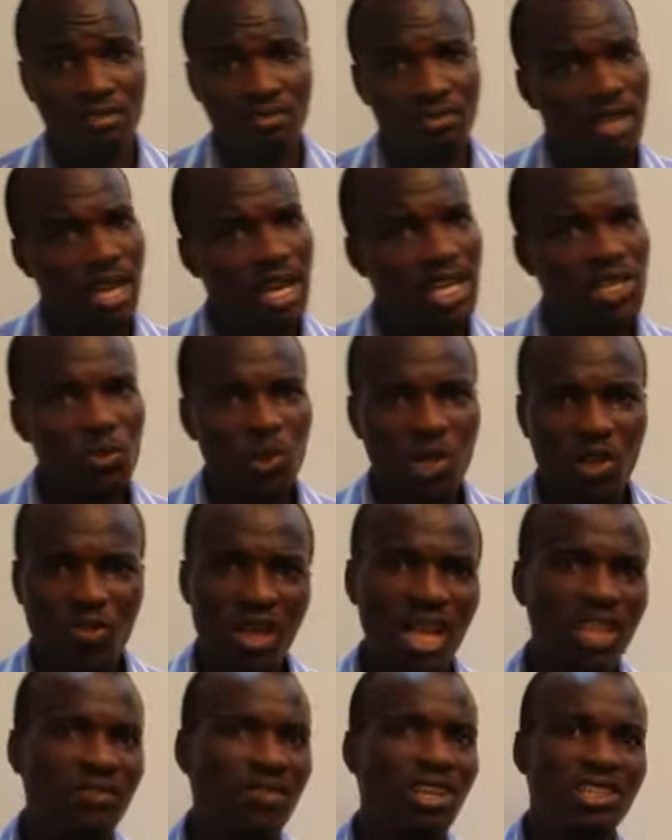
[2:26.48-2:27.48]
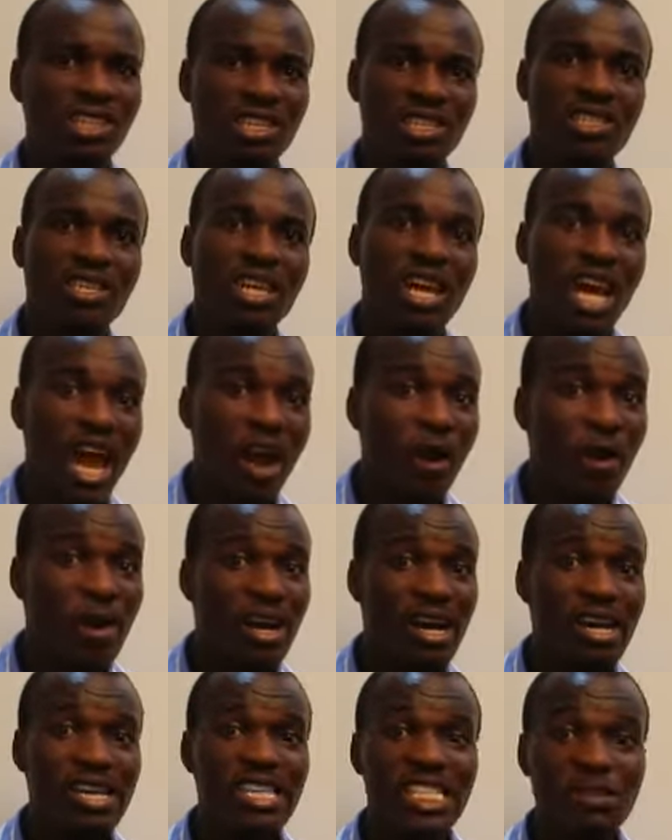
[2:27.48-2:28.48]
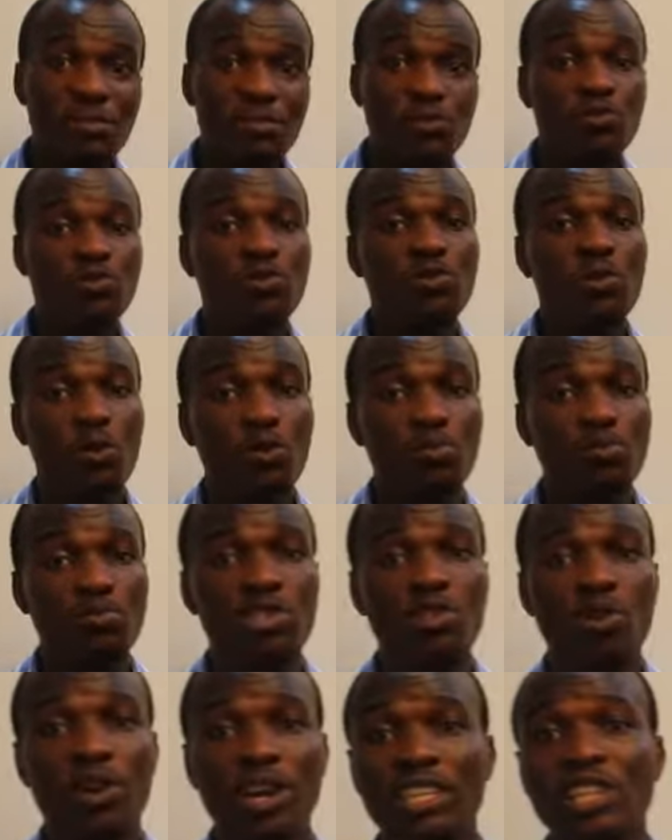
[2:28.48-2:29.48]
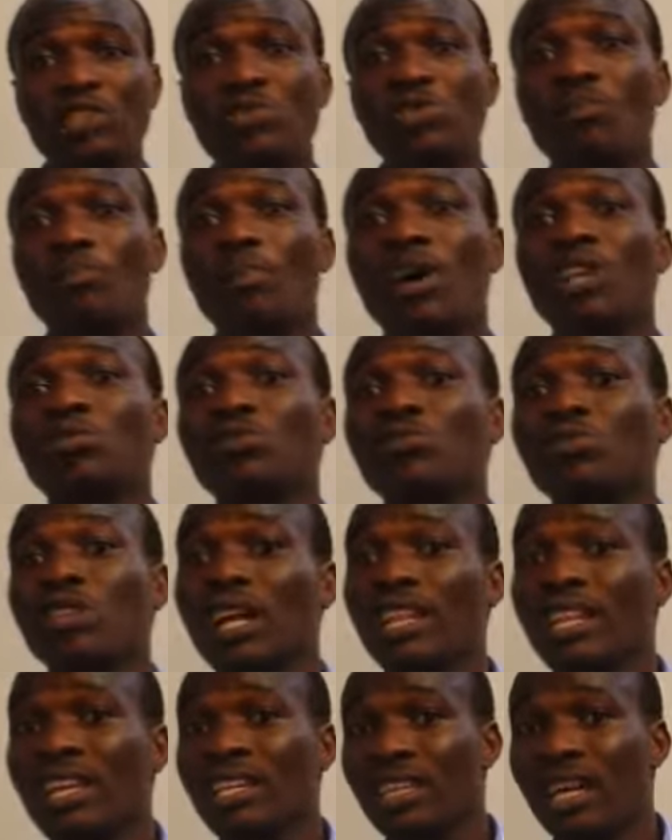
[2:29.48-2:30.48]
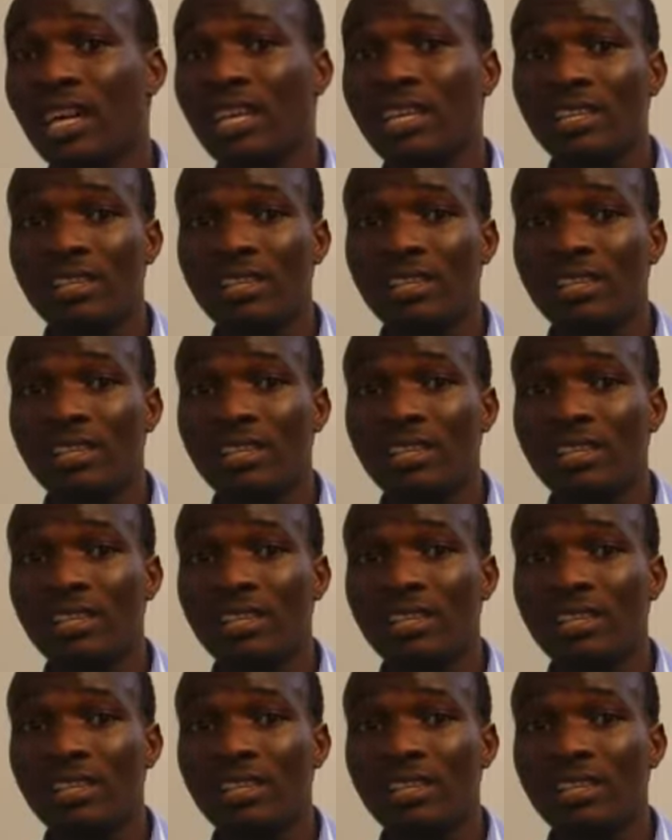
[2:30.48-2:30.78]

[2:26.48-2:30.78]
So that is one of the advantages. Error can easily be located to a particular ledger,